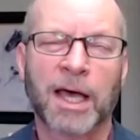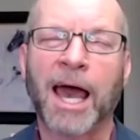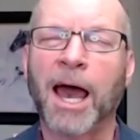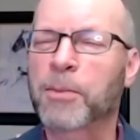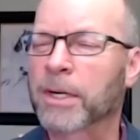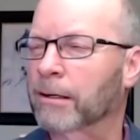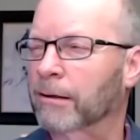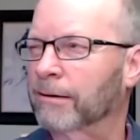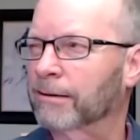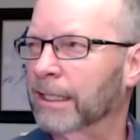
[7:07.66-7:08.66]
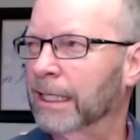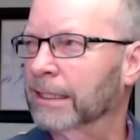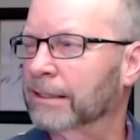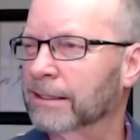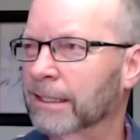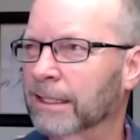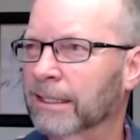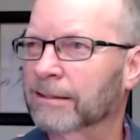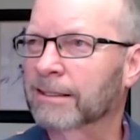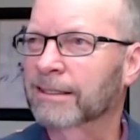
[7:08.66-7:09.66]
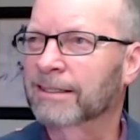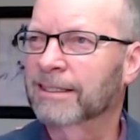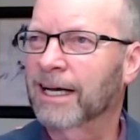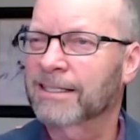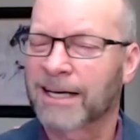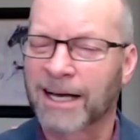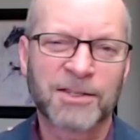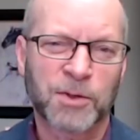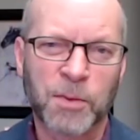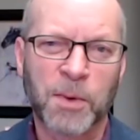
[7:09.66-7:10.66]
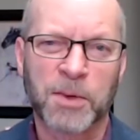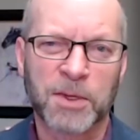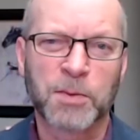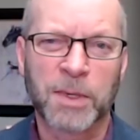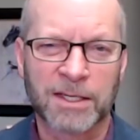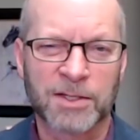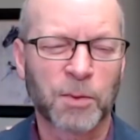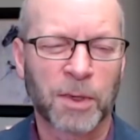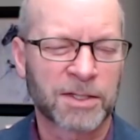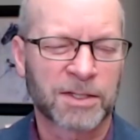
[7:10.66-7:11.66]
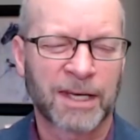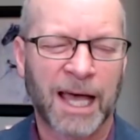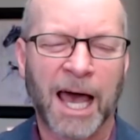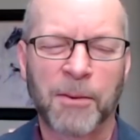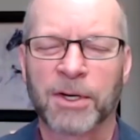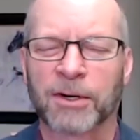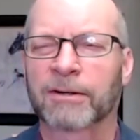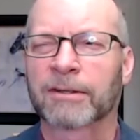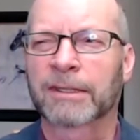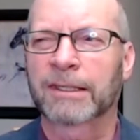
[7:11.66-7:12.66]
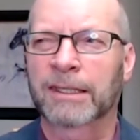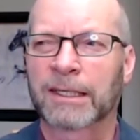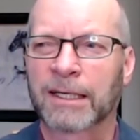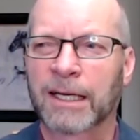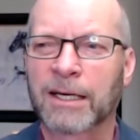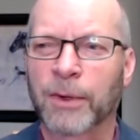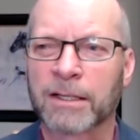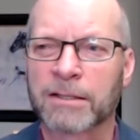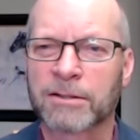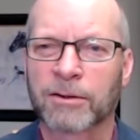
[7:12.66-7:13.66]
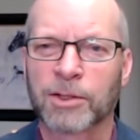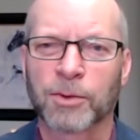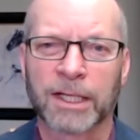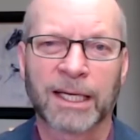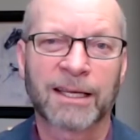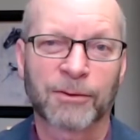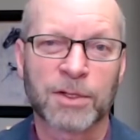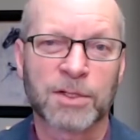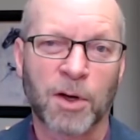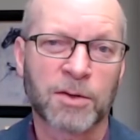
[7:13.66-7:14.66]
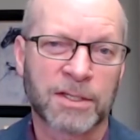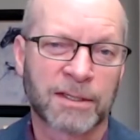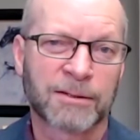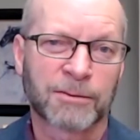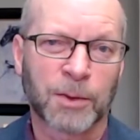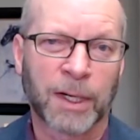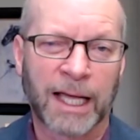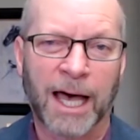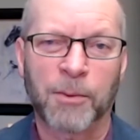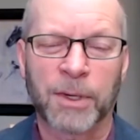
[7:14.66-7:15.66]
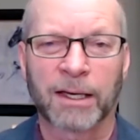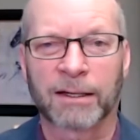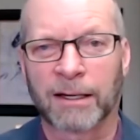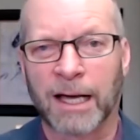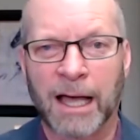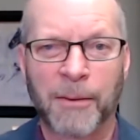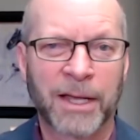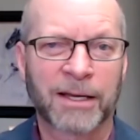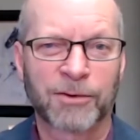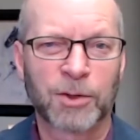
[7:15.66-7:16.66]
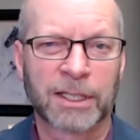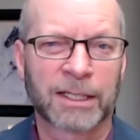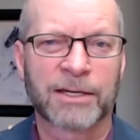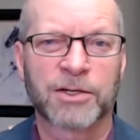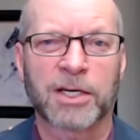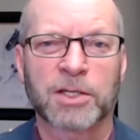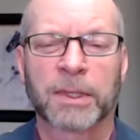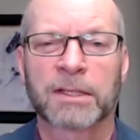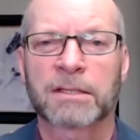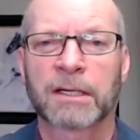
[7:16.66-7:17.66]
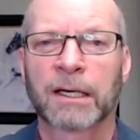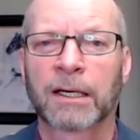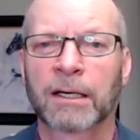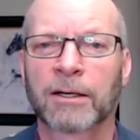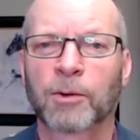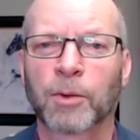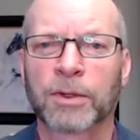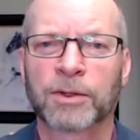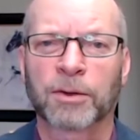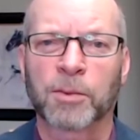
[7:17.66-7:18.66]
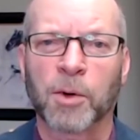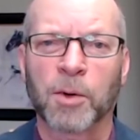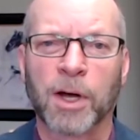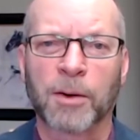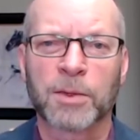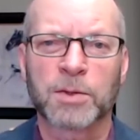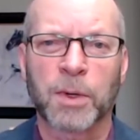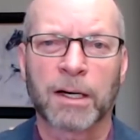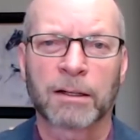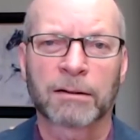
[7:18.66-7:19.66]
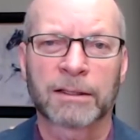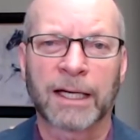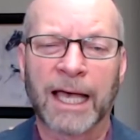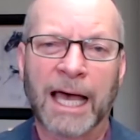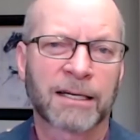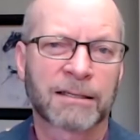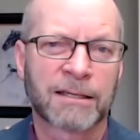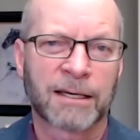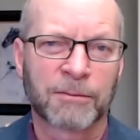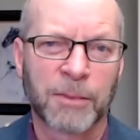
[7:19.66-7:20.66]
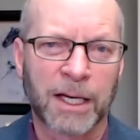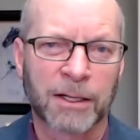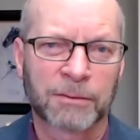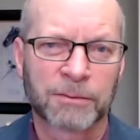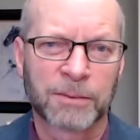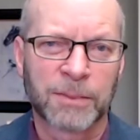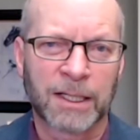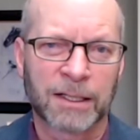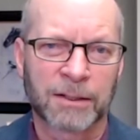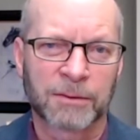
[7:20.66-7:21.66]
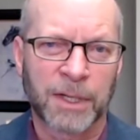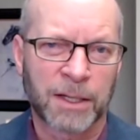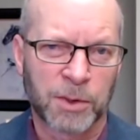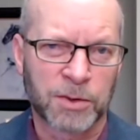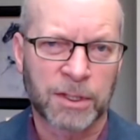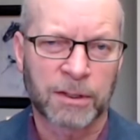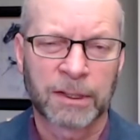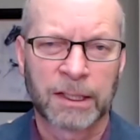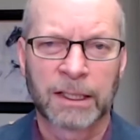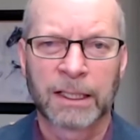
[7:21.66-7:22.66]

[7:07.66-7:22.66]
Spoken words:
happier. And I just remember you being so much happier. And anyway, so you were getting the results and you were quite happy. And I made a few little adjustments with your program as well. And I added the Meta Booster.